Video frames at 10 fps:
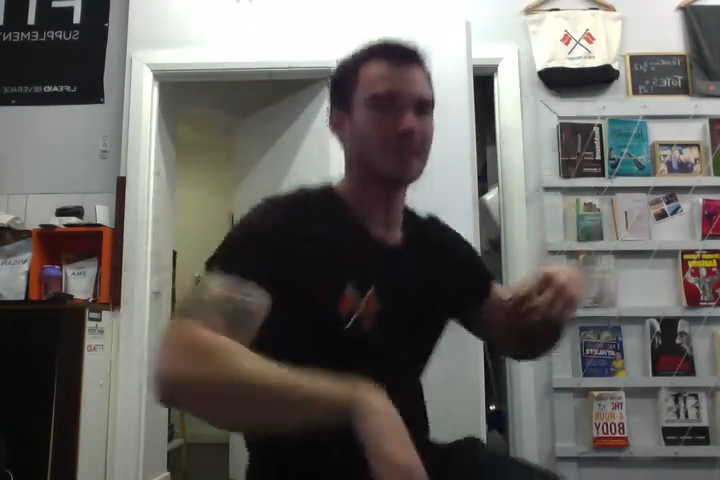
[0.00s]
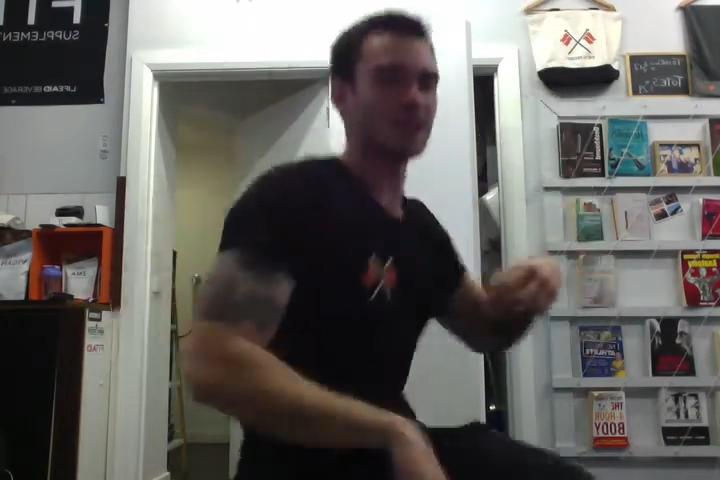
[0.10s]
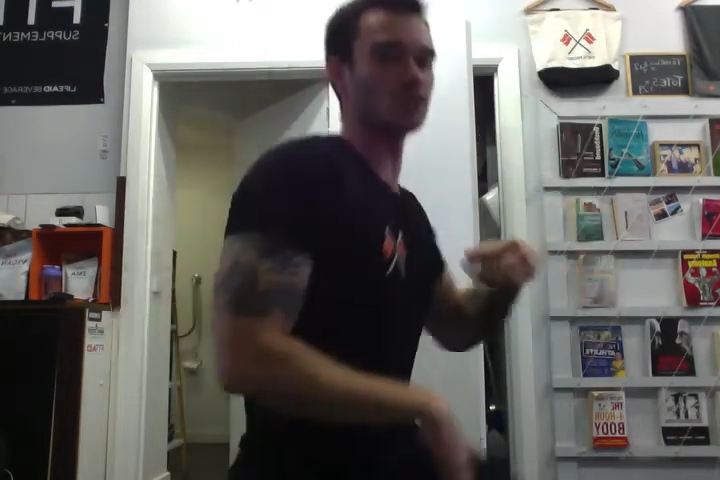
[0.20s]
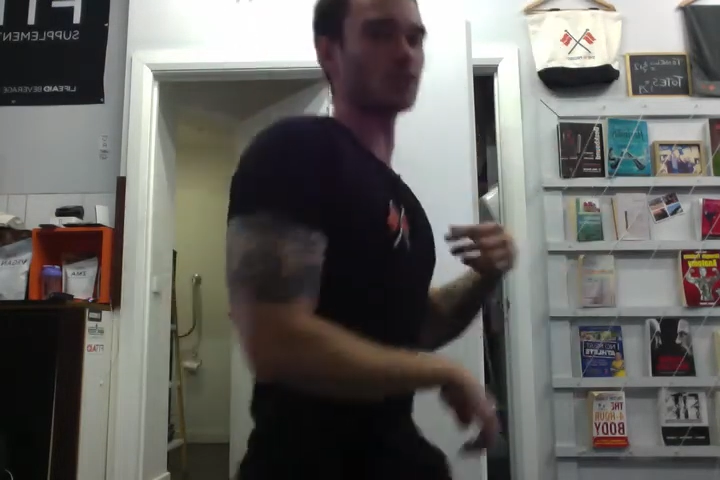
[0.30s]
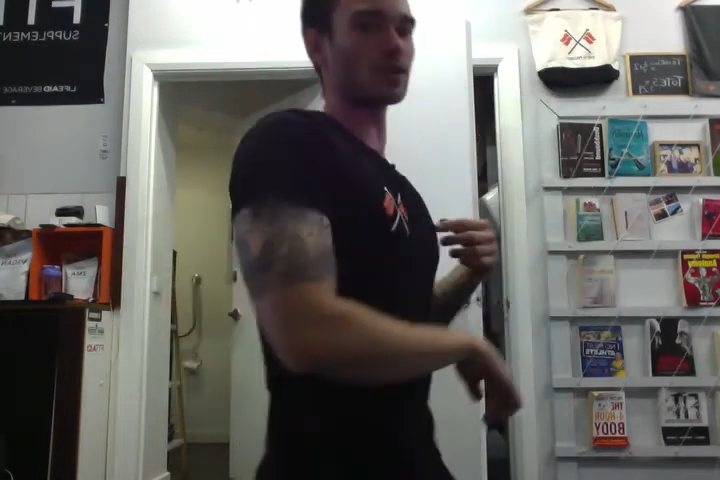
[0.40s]

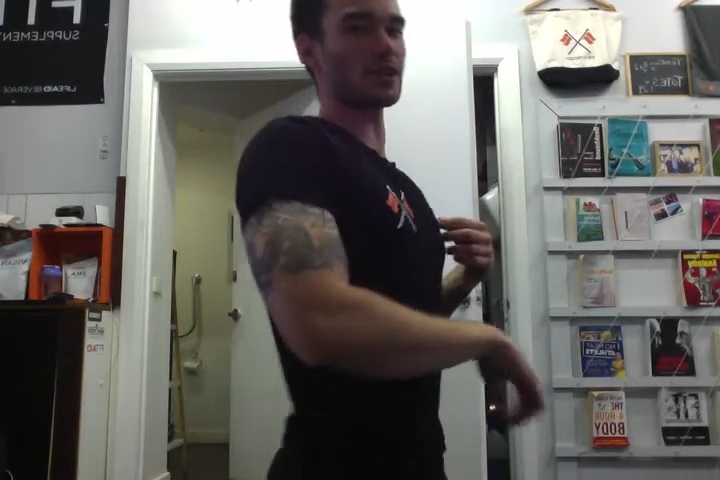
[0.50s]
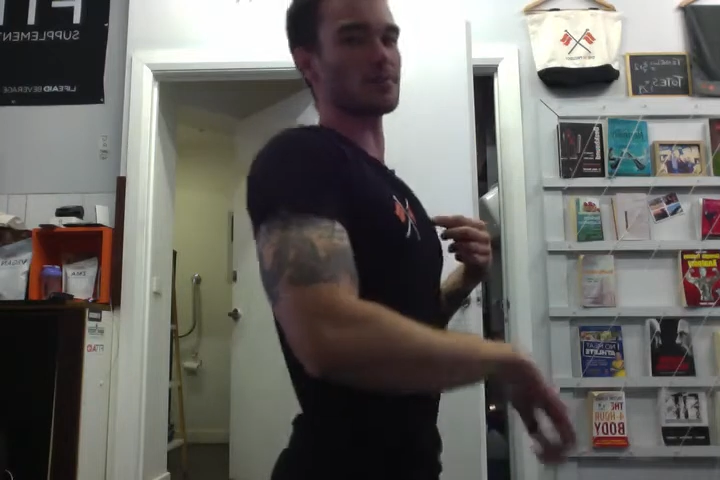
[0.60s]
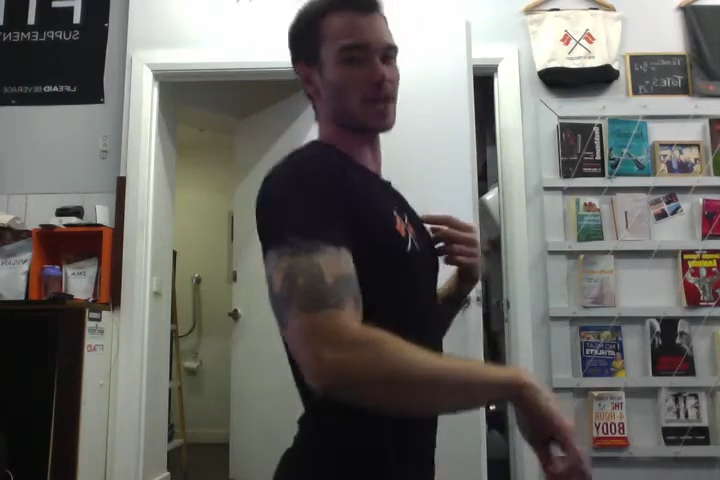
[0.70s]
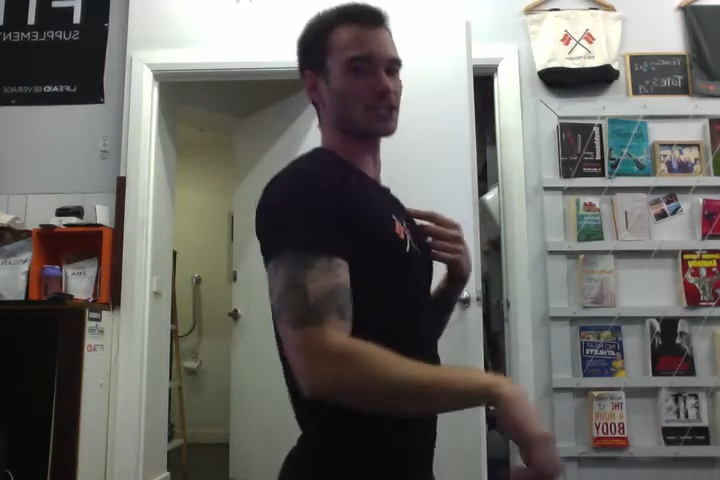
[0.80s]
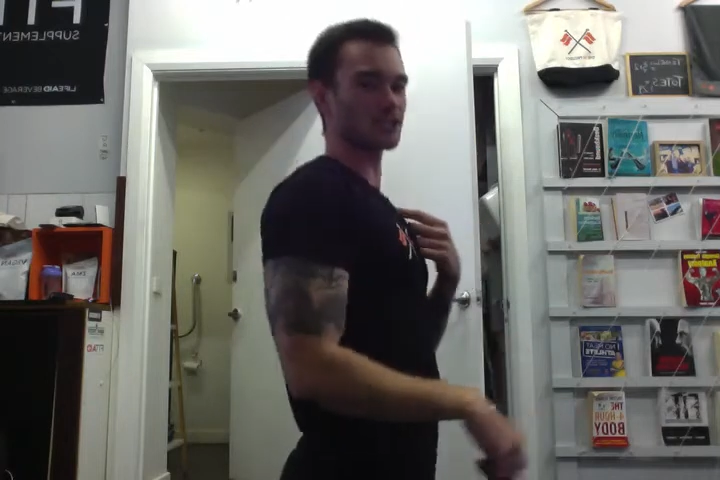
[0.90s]
and you want to
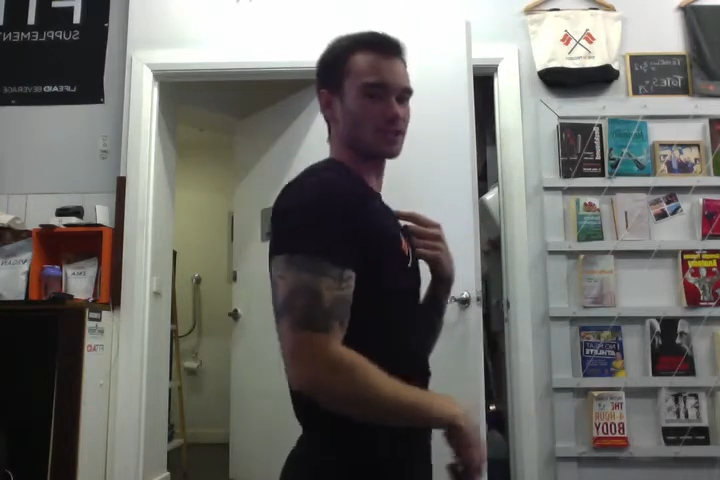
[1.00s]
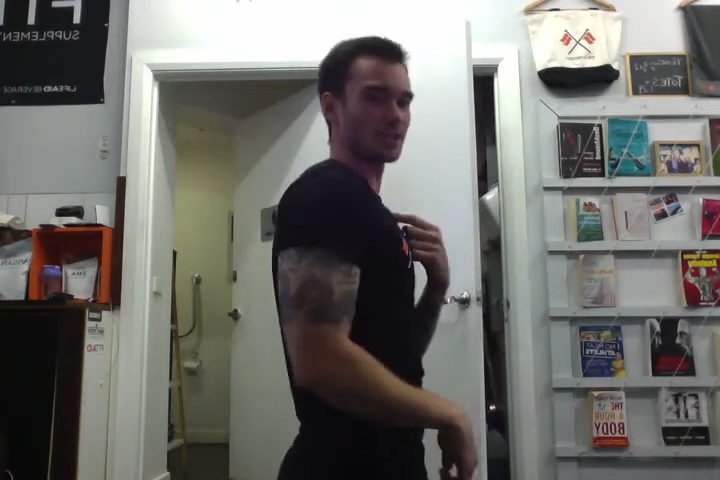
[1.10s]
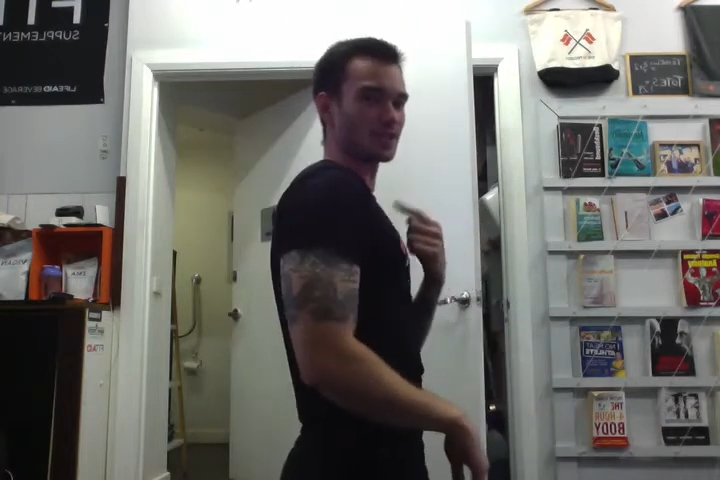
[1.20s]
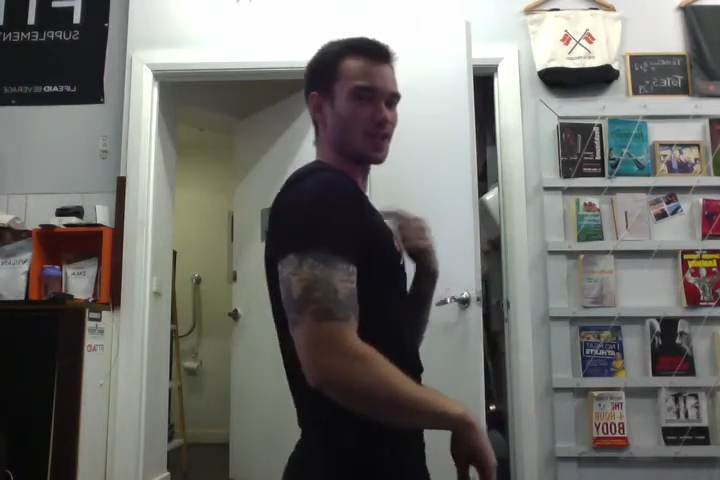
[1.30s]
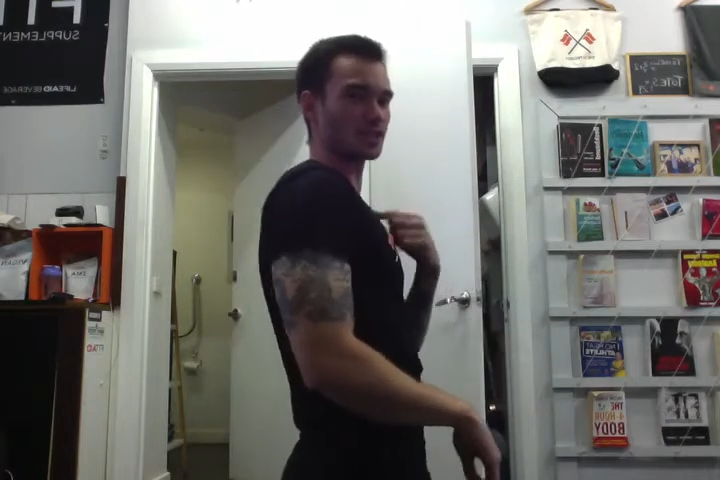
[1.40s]
imagine
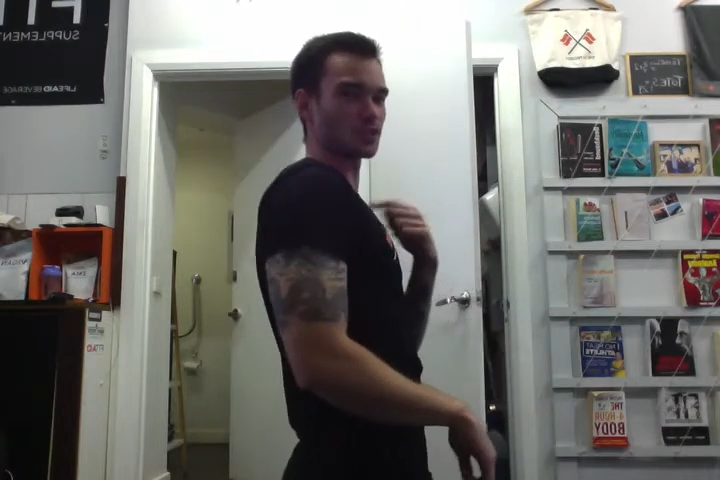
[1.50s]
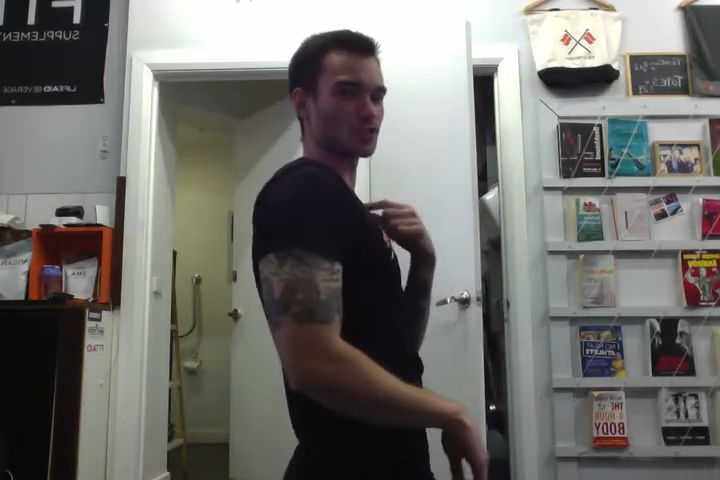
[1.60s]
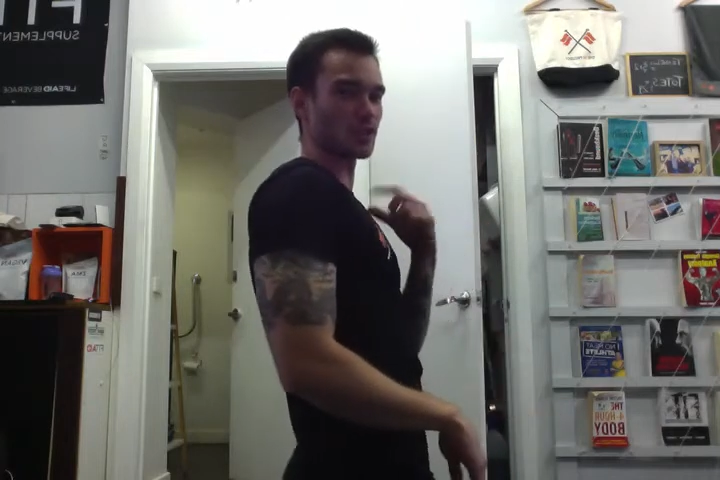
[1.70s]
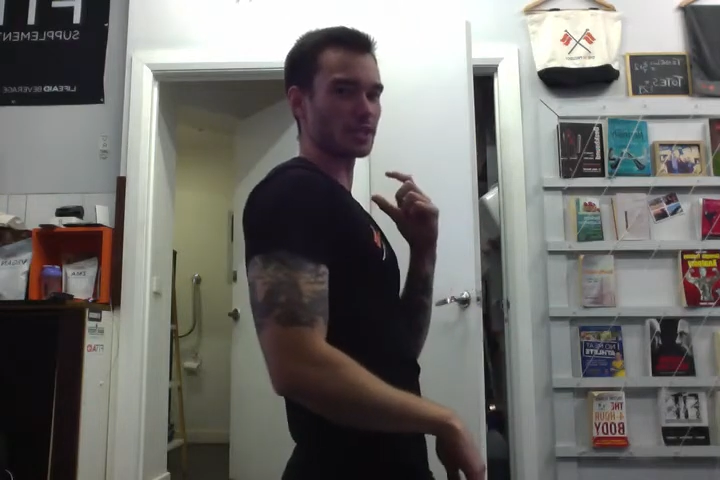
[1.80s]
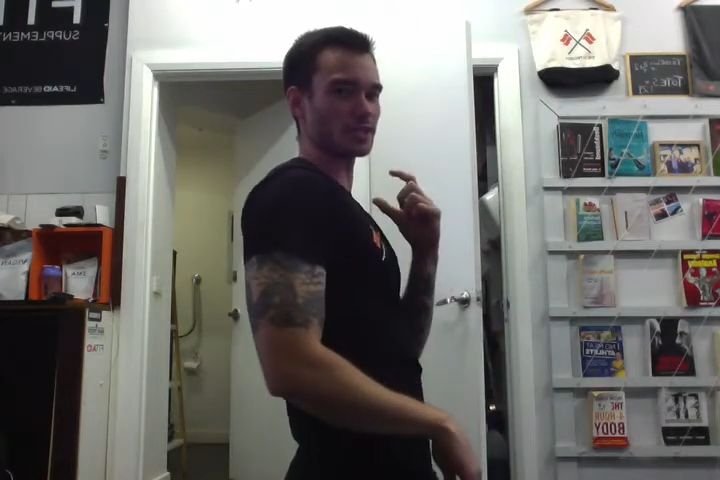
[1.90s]
that you're
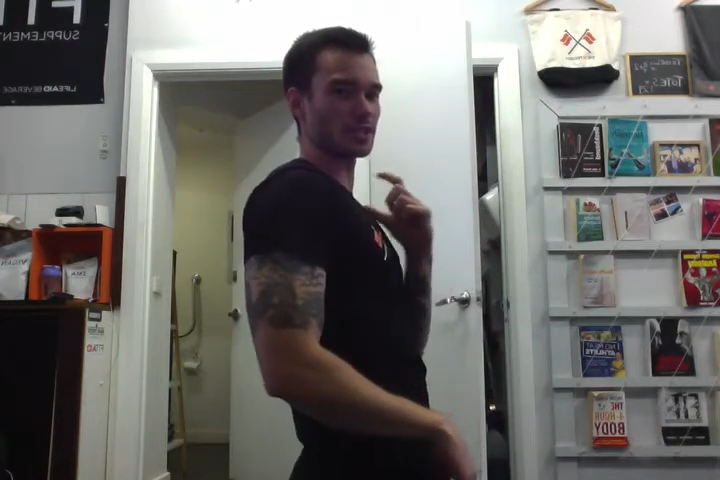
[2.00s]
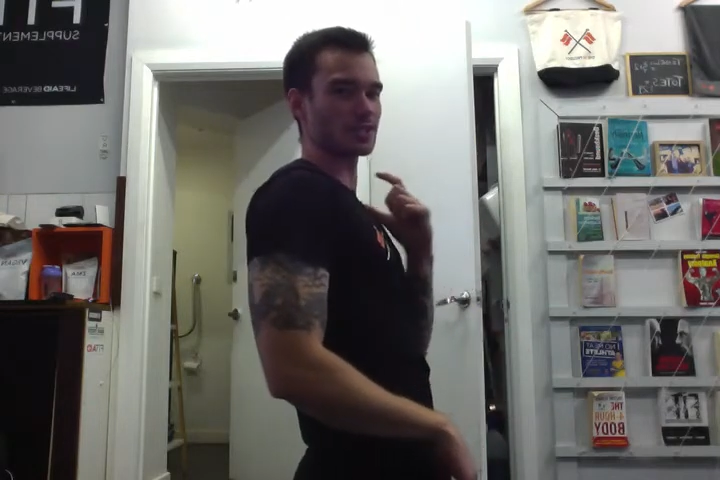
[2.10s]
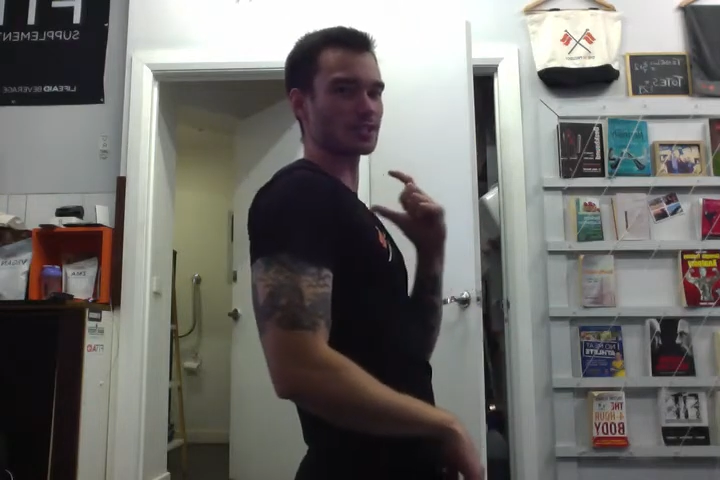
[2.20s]
trying